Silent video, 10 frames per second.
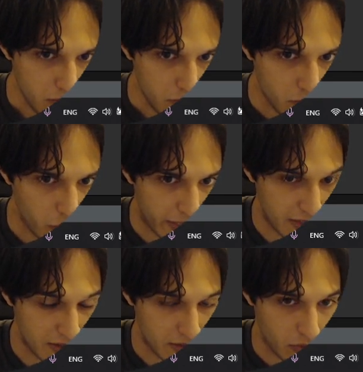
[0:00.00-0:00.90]
where
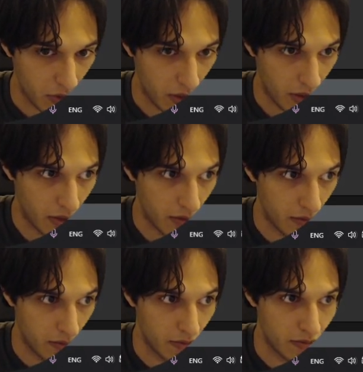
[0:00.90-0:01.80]
it's
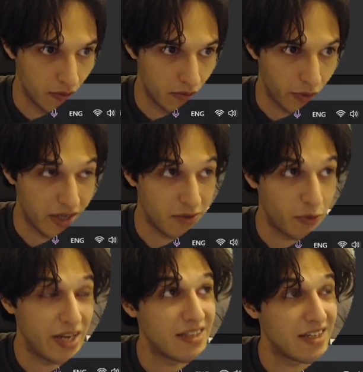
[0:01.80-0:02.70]
in
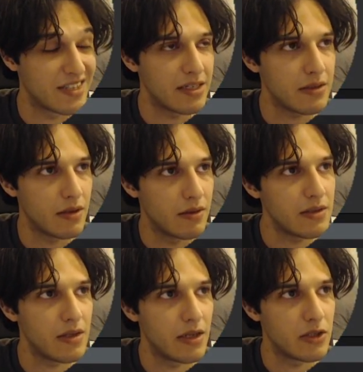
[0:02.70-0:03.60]
where it exists in
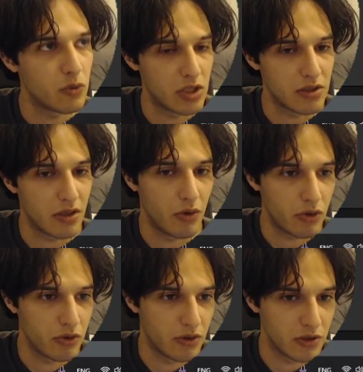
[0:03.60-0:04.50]
this list, which is an OR
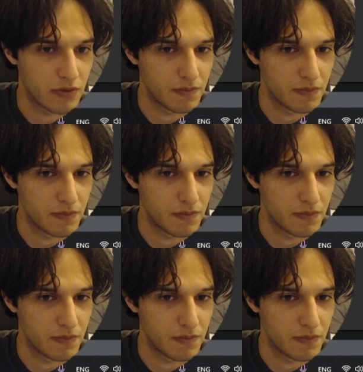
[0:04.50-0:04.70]
condition.